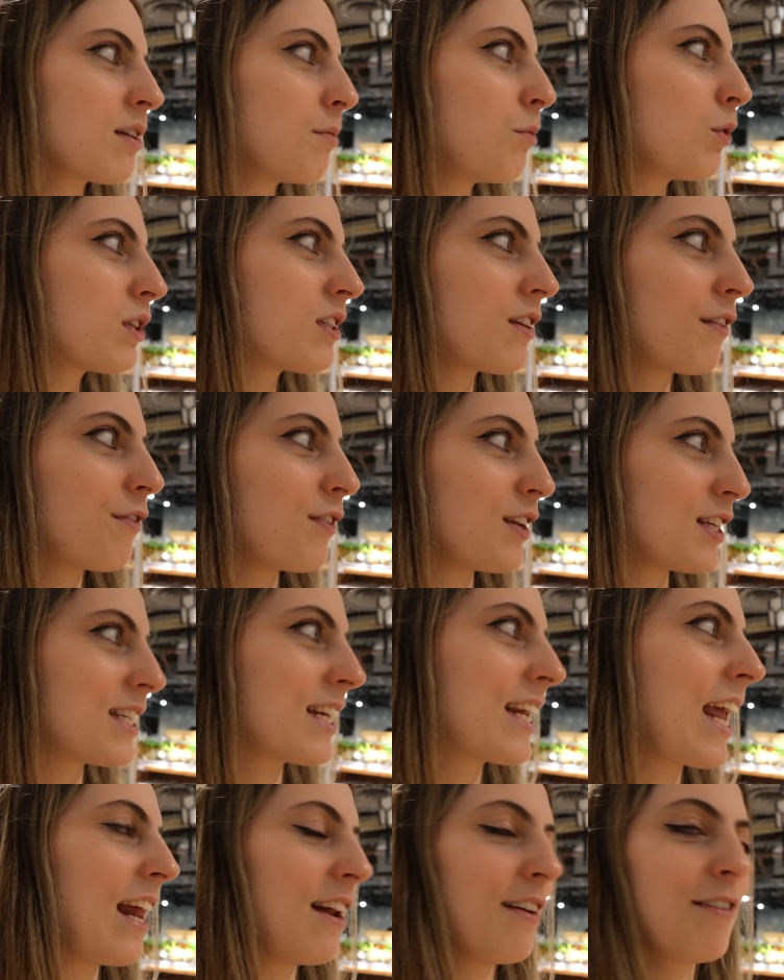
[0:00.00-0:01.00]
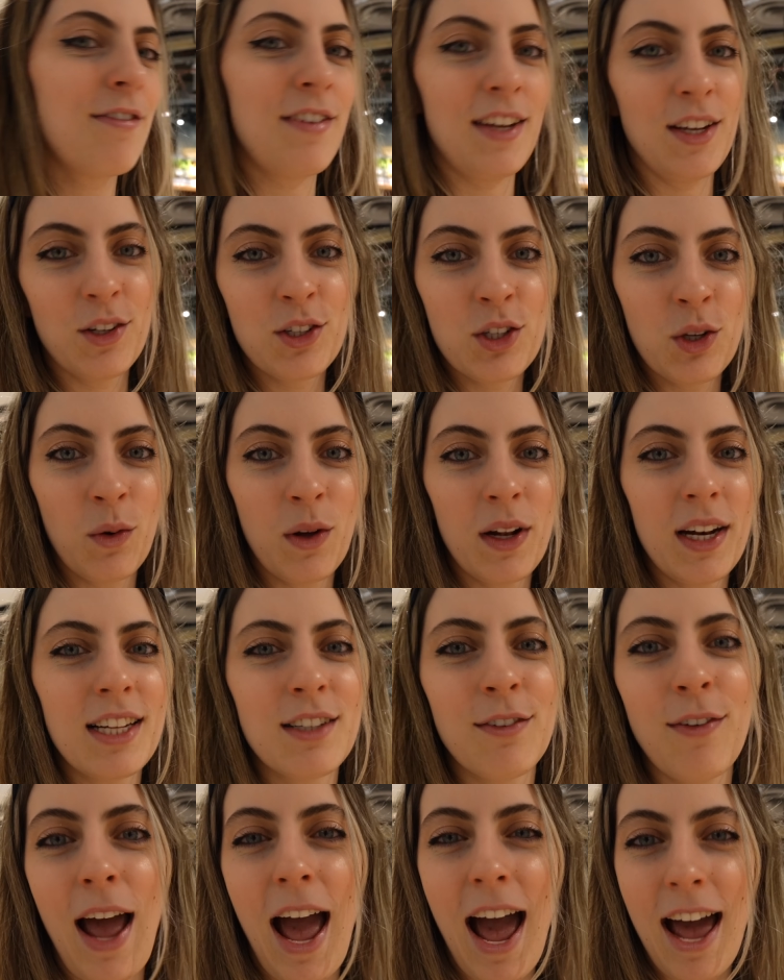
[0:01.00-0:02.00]
a more sophisticated feel to it.
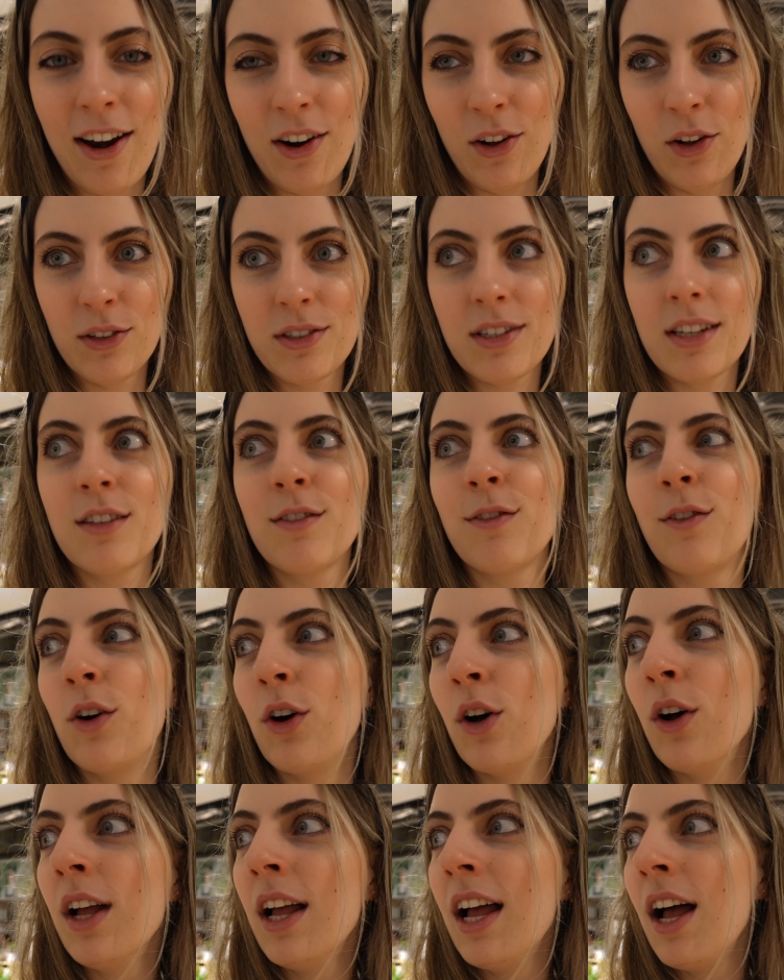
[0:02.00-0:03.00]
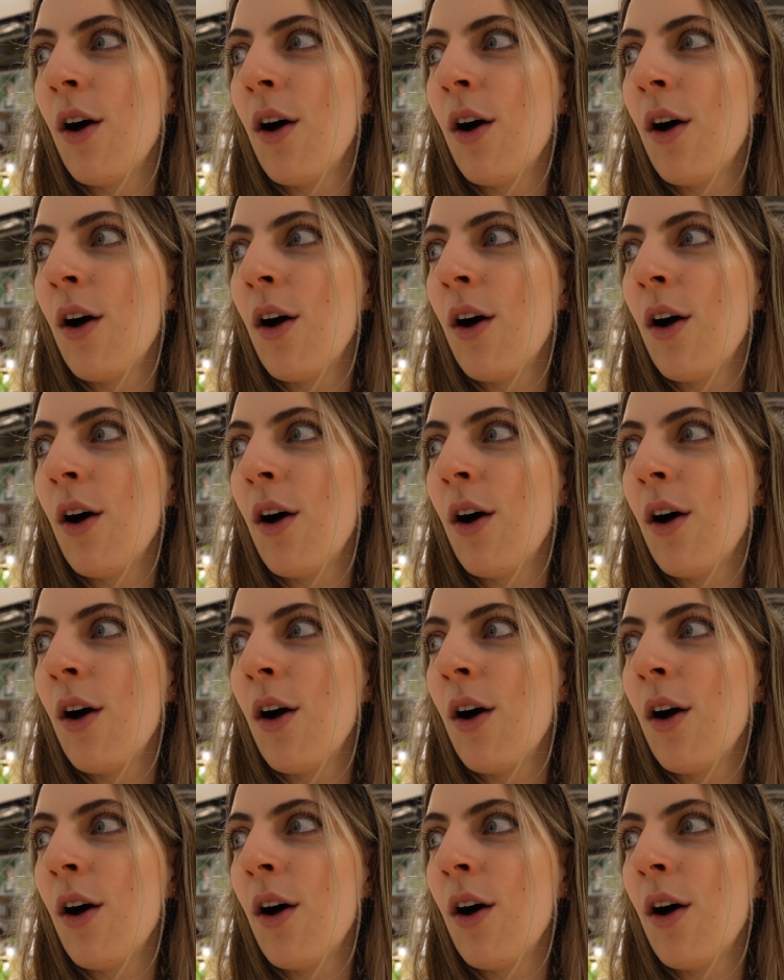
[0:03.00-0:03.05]
It's for adults, it's for